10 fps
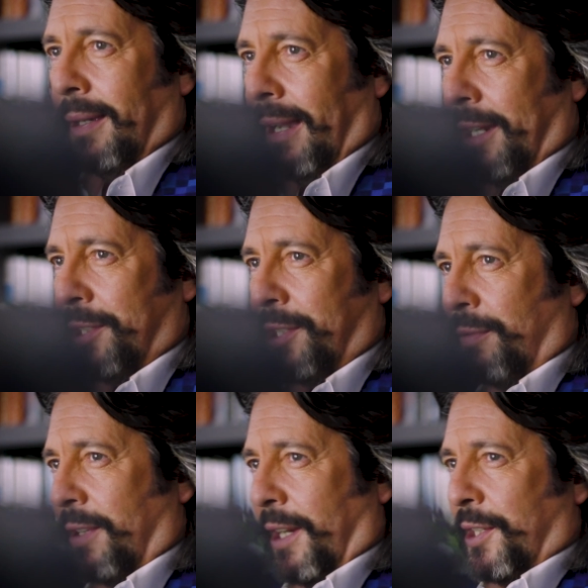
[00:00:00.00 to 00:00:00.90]
As the
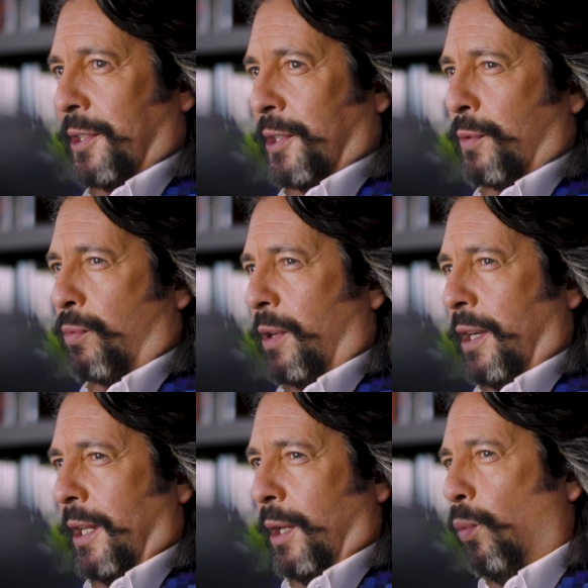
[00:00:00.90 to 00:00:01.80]
Renaissance
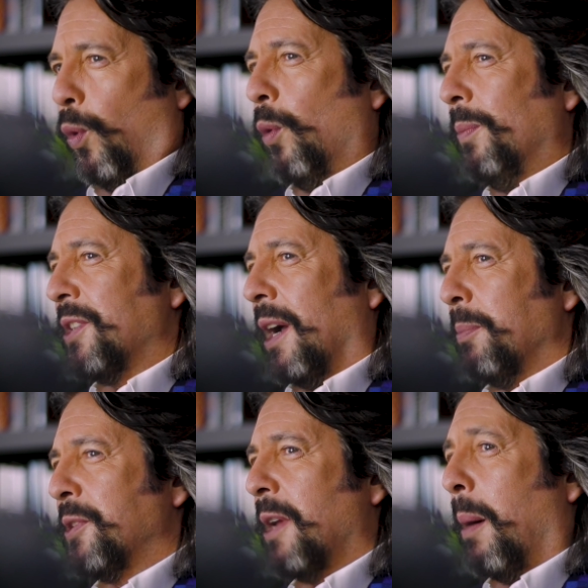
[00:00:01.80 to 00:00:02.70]
really warms
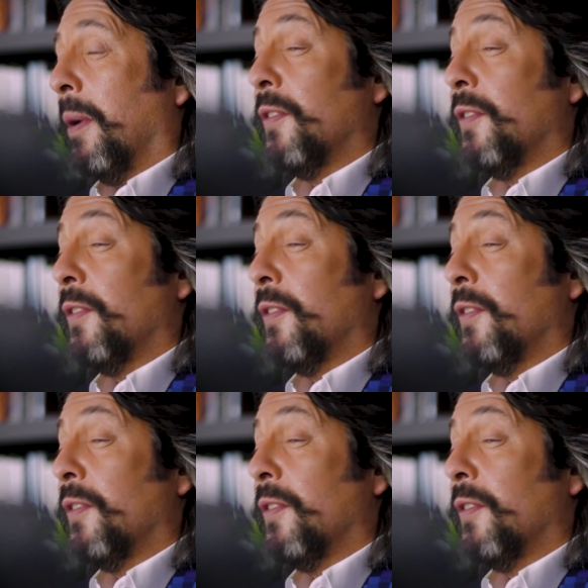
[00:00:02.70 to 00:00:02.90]
up, some